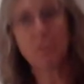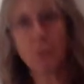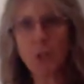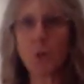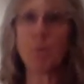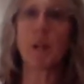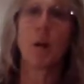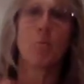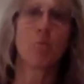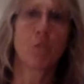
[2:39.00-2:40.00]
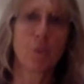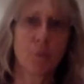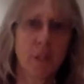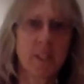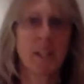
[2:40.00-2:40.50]
if you become
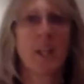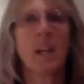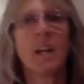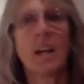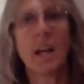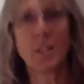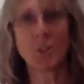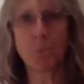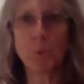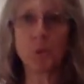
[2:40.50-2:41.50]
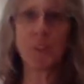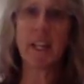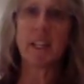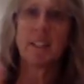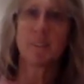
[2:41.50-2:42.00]
fluid as you're moving
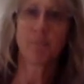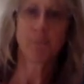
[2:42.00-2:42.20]
it.